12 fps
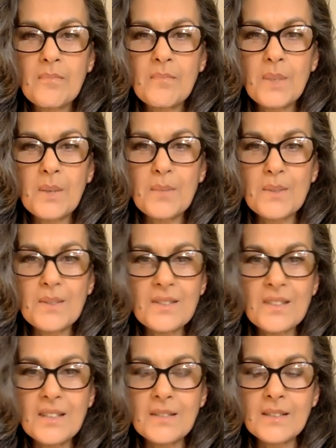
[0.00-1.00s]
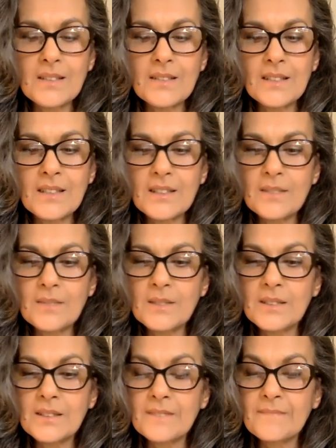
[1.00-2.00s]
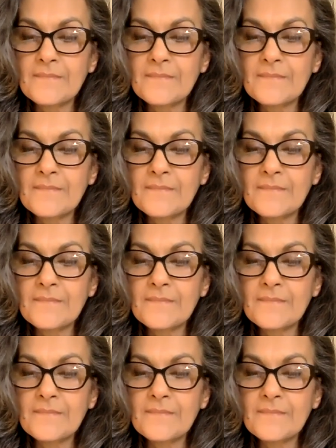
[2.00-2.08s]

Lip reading: purpose. You know, I don't like that word.